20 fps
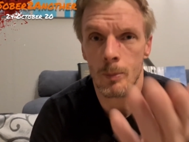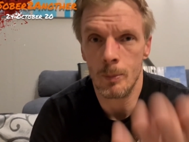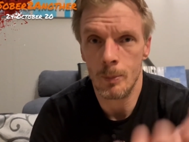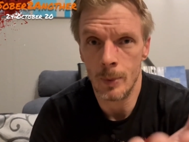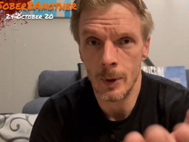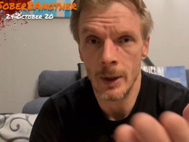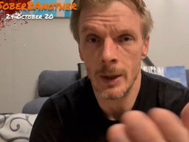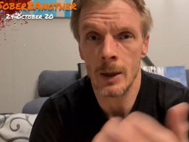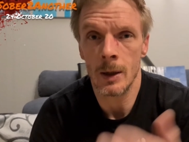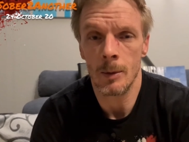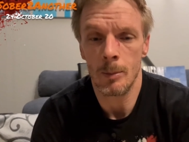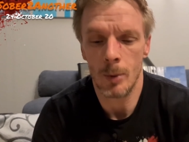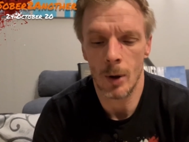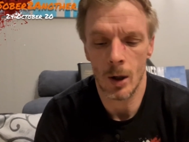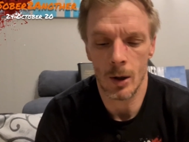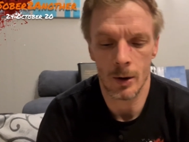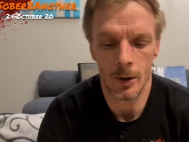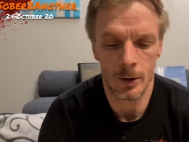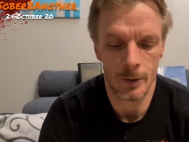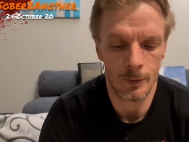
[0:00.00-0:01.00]
being a
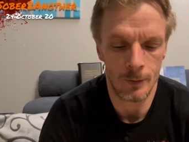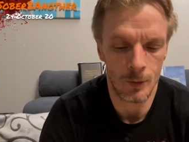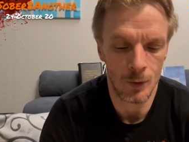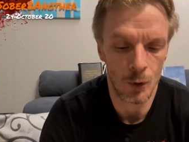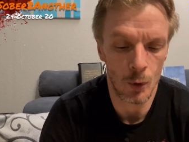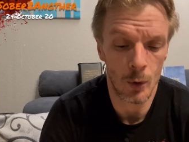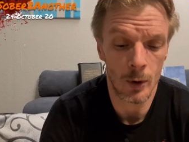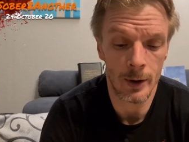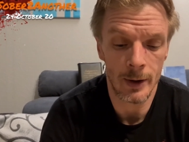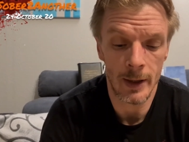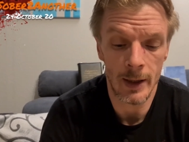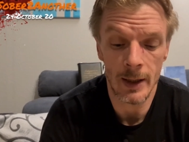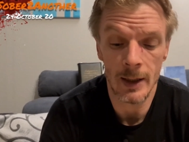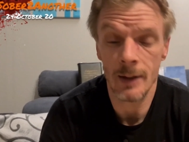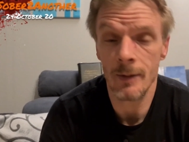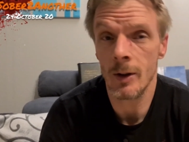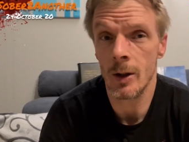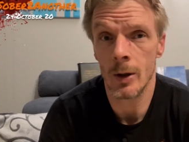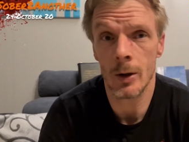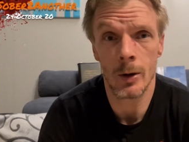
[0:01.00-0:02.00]
part of your day,
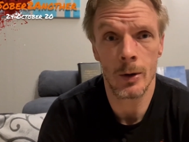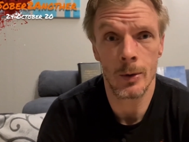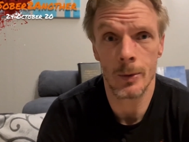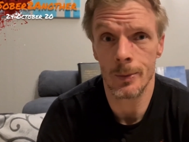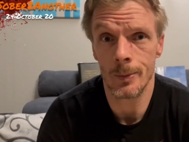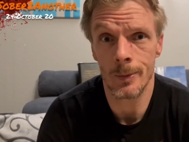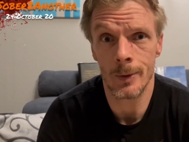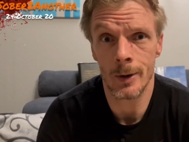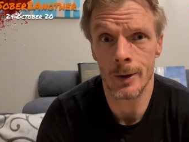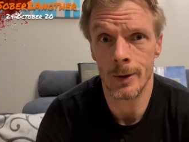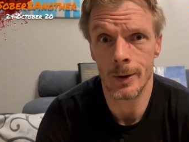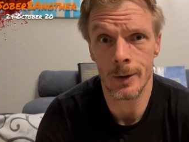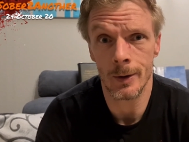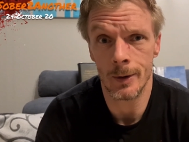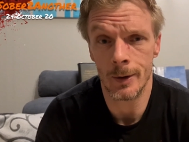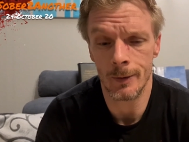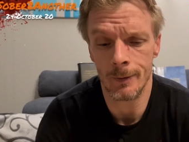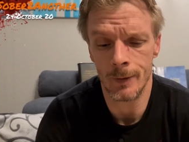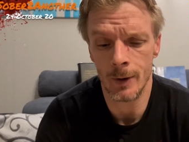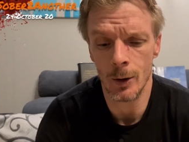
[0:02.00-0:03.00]
even though
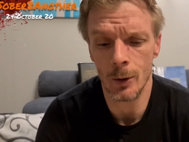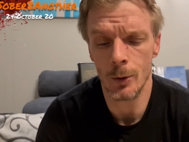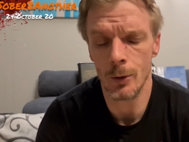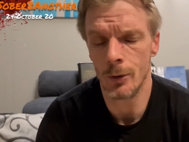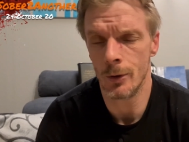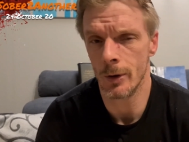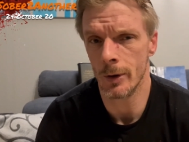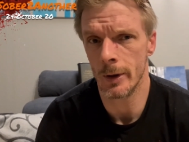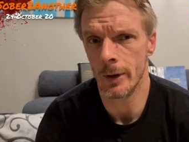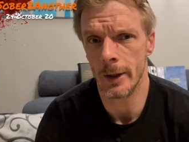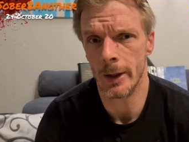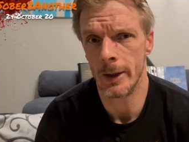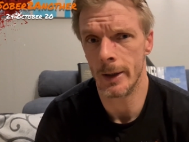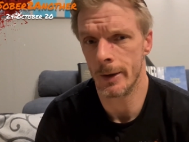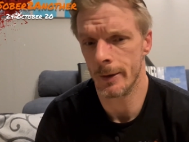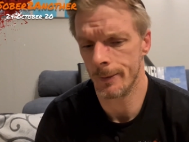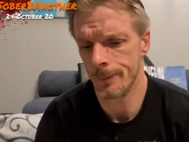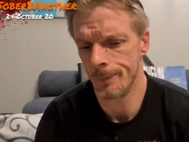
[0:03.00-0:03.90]
the views are like